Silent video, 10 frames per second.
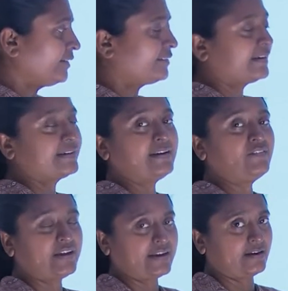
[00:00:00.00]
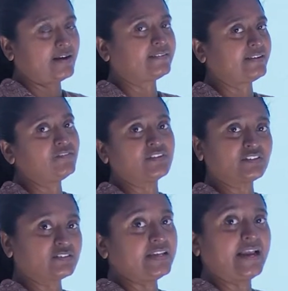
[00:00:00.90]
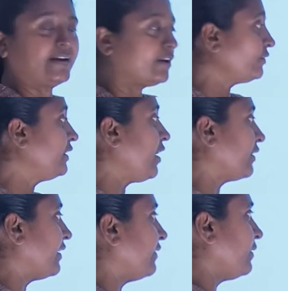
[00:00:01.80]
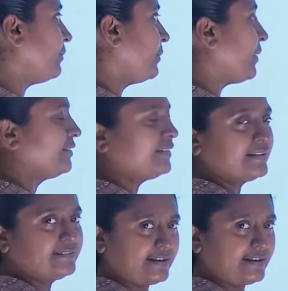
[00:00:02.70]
distinctly we cannot see which is the head of the organism imagine a